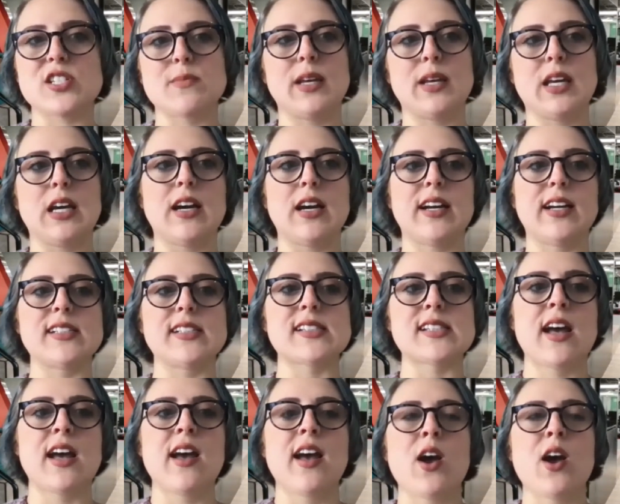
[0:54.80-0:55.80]
because
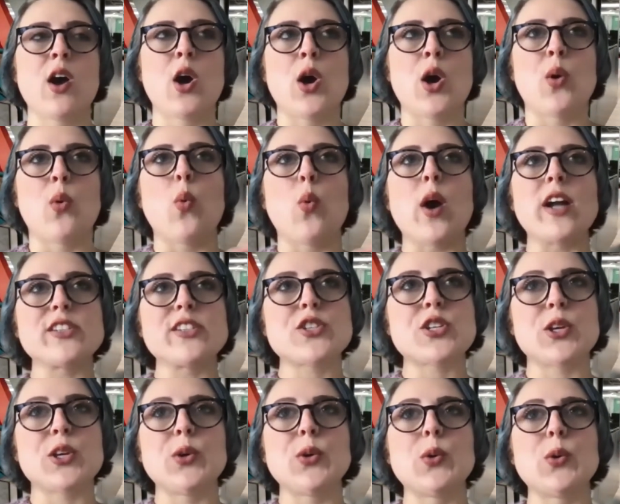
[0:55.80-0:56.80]
once
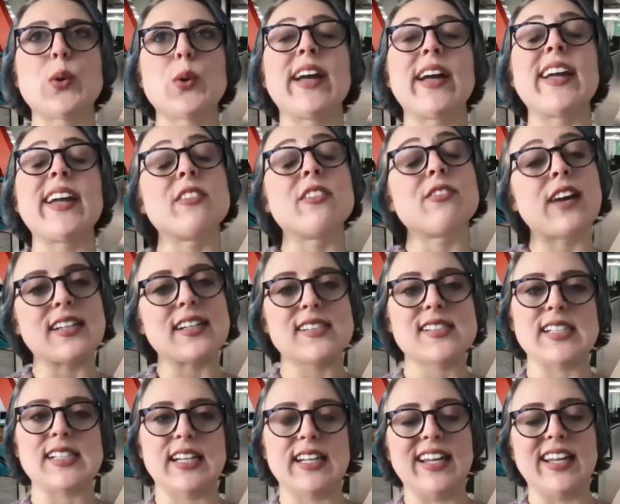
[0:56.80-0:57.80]
you
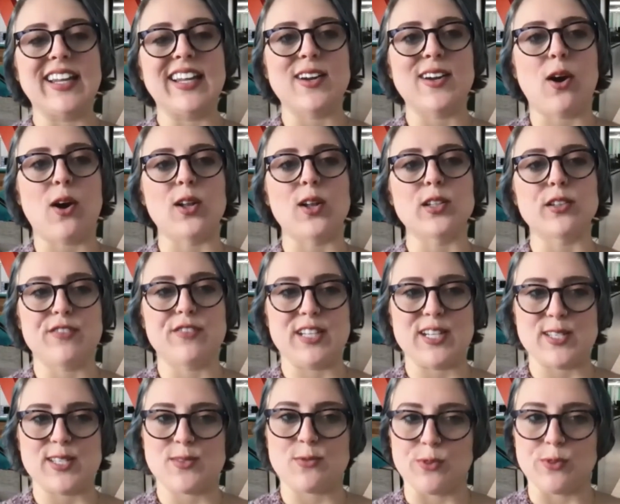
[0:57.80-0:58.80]
invest in all of
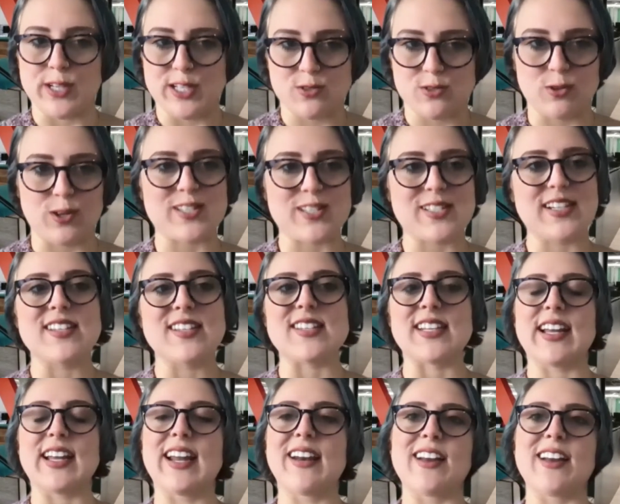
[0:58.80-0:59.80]
these resources
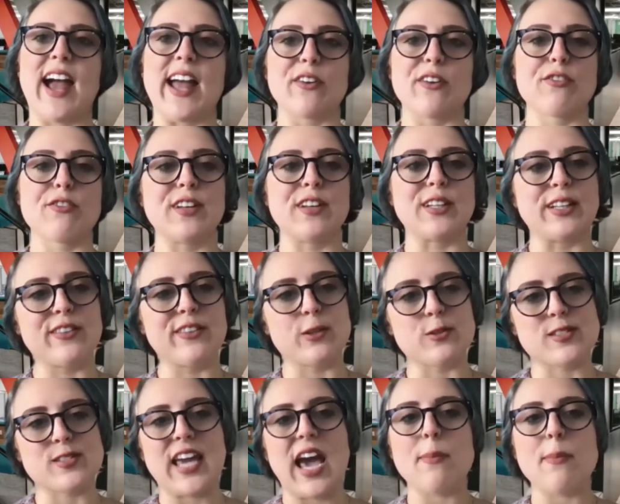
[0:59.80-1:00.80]
and can kind of fill in
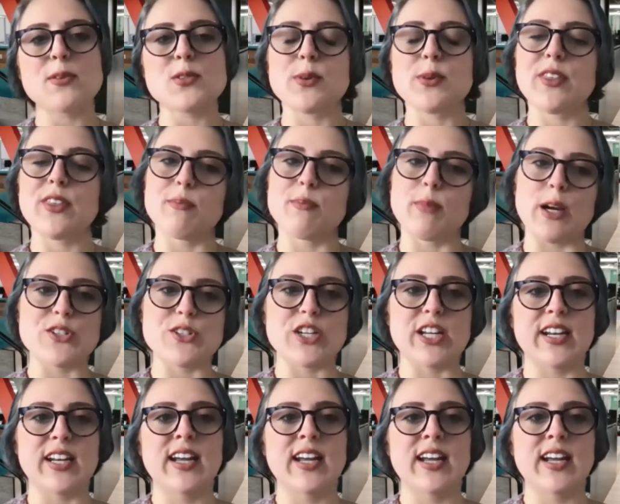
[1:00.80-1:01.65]
those gaps with the budget